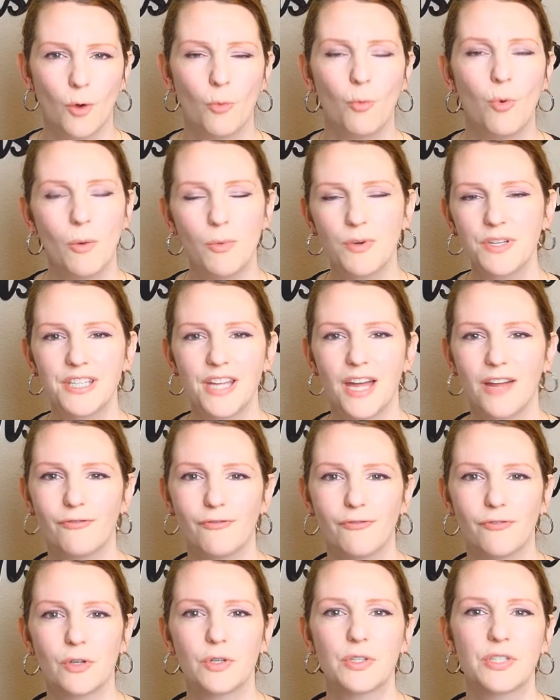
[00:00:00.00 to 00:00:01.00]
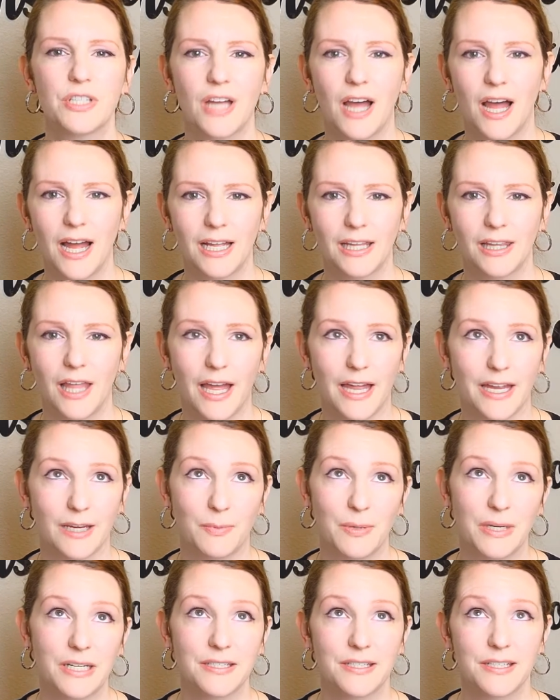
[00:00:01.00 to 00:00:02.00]
What was that first high
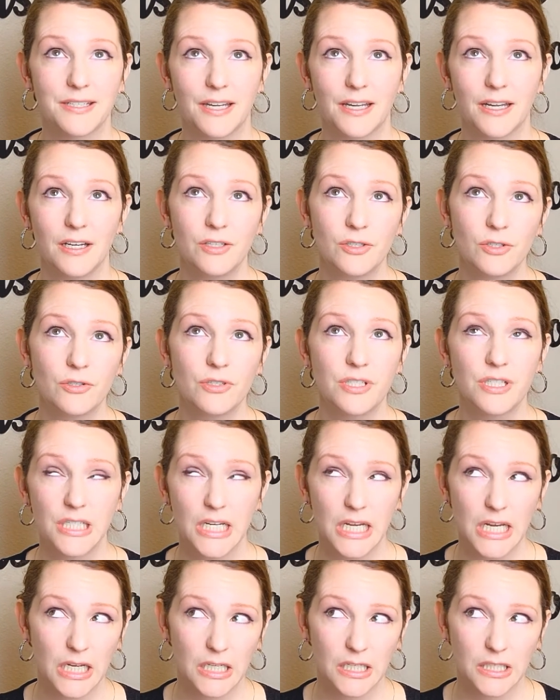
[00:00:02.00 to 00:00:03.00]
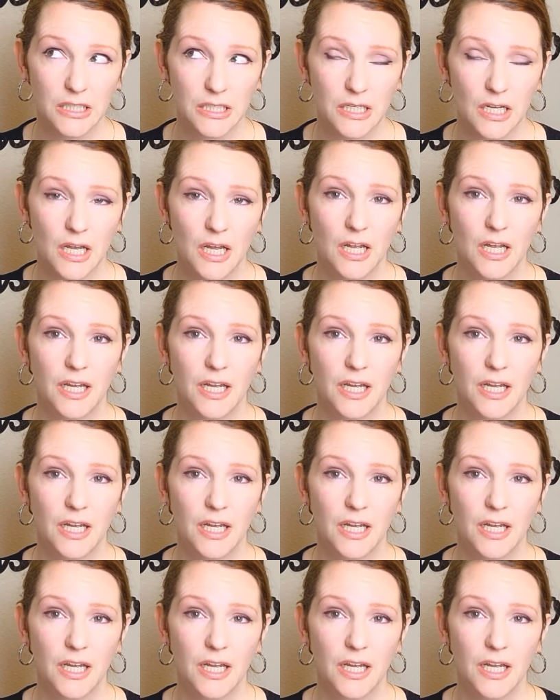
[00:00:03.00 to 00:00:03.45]
like? Because as I understand,